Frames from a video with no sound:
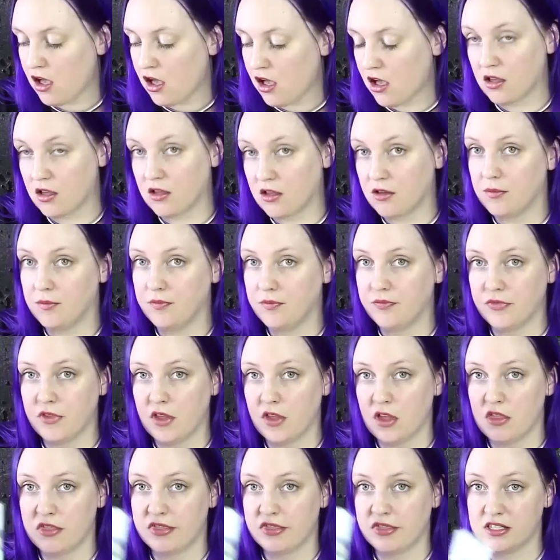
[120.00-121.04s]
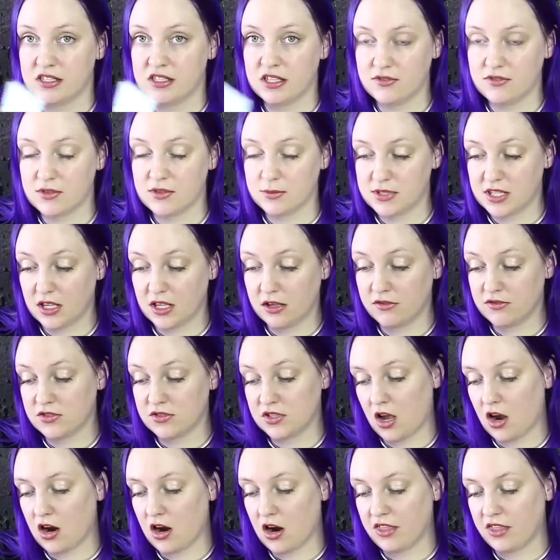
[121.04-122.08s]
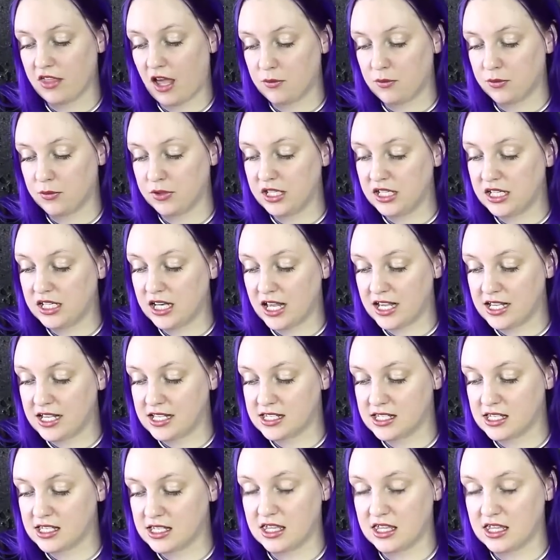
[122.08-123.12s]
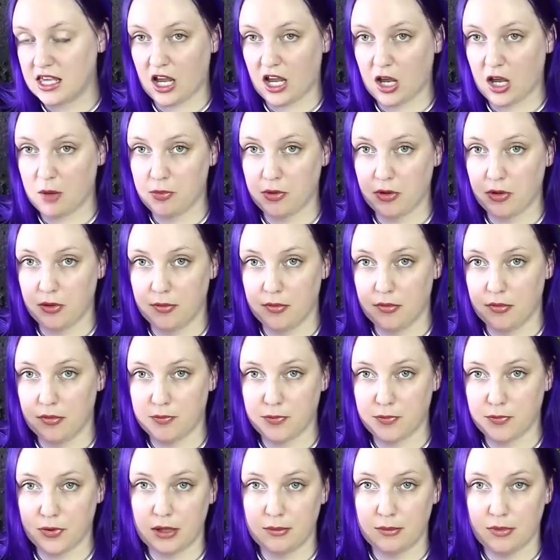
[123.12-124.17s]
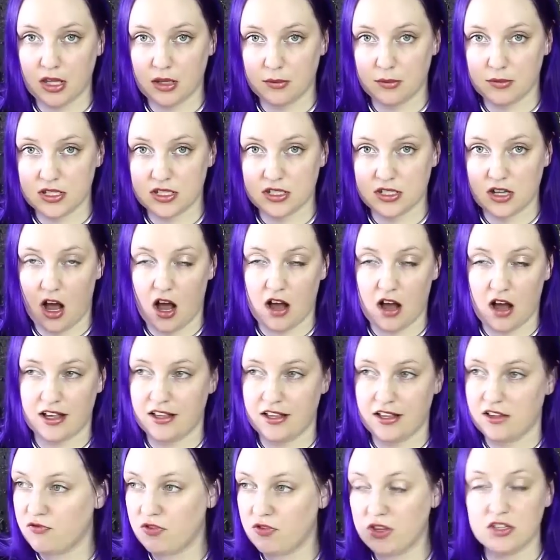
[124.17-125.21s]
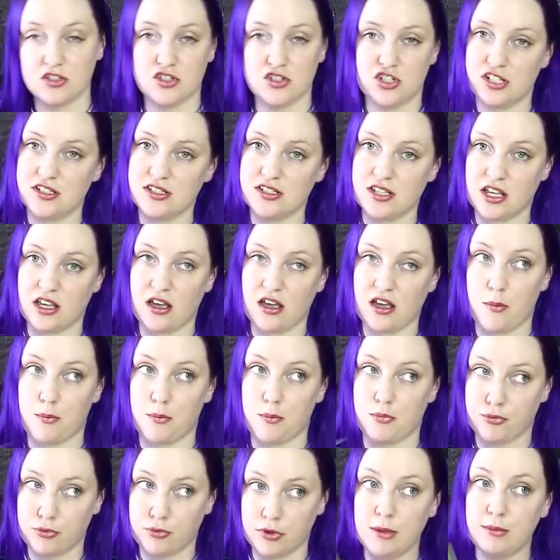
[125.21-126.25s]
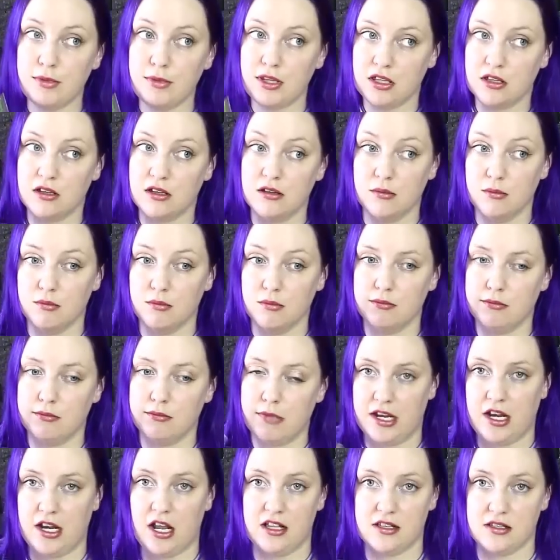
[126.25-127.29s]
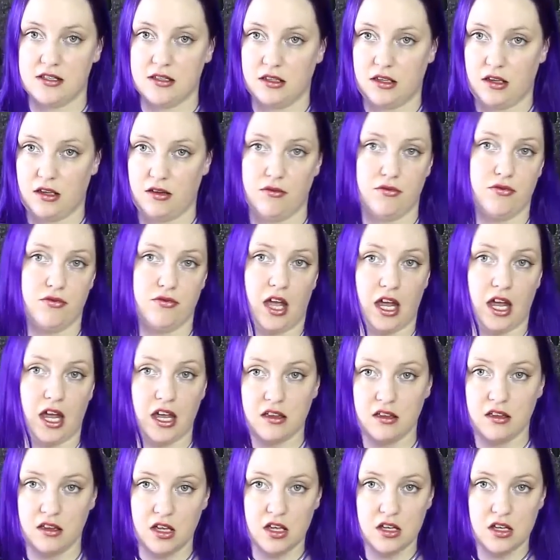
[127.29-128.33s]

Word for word: Um, the sleeves themselves are that really nice, thick premium stock. It feels just like a premium Mayday sleeve, like